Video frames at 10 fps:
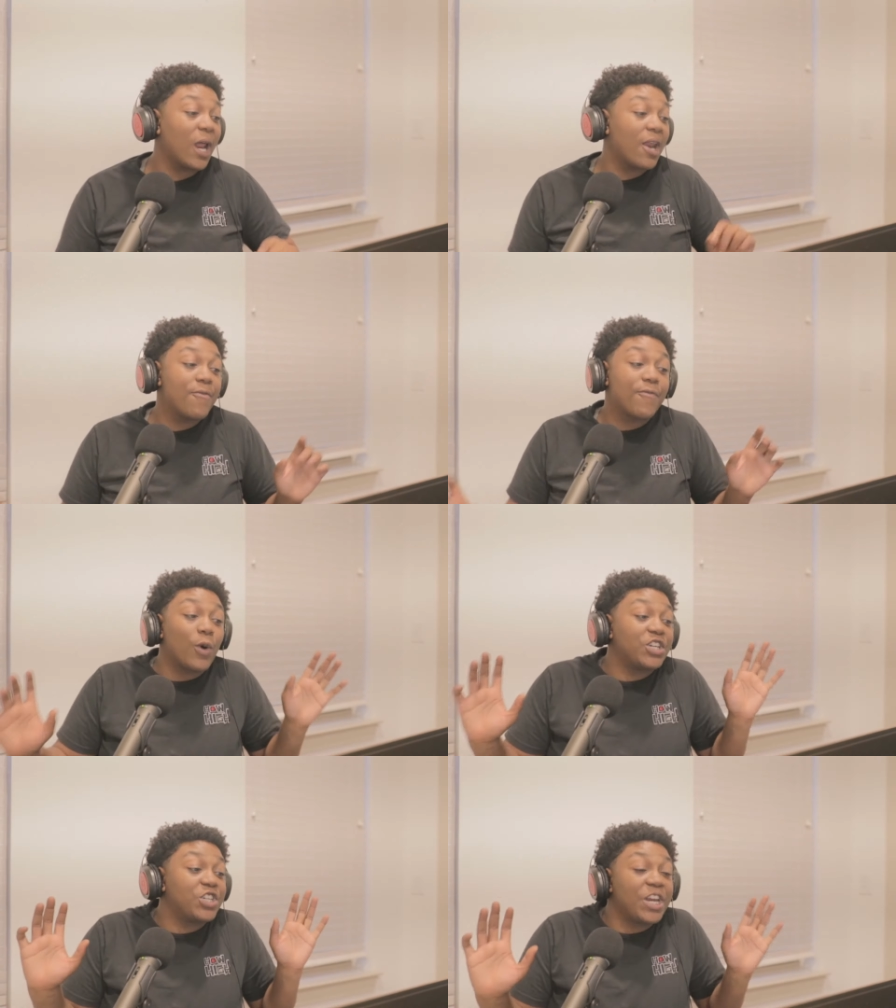I ain't even finna
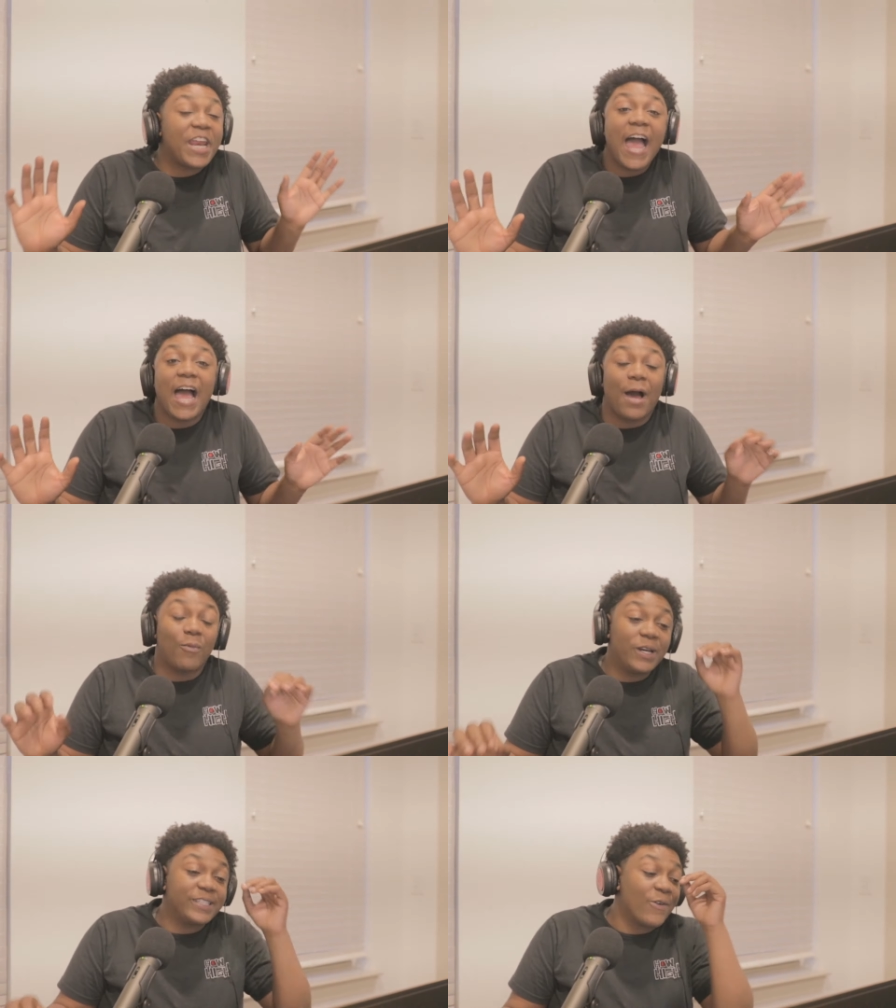waste your
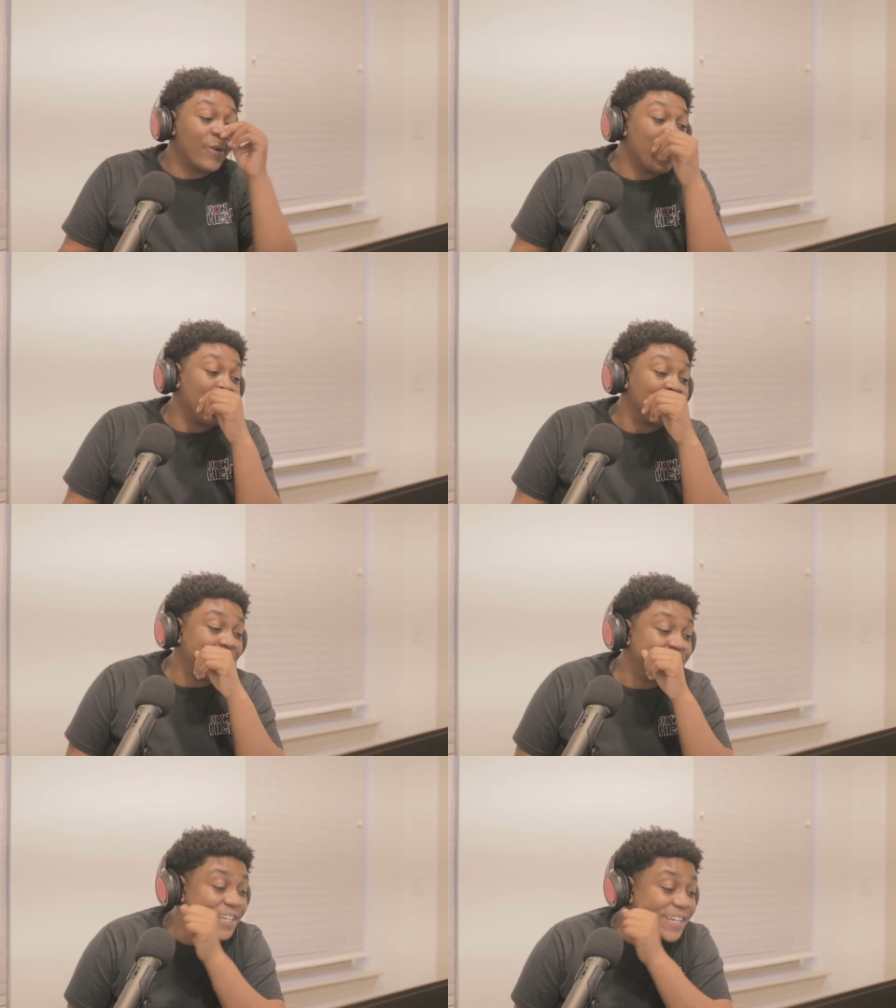time. What is going on, Keisha?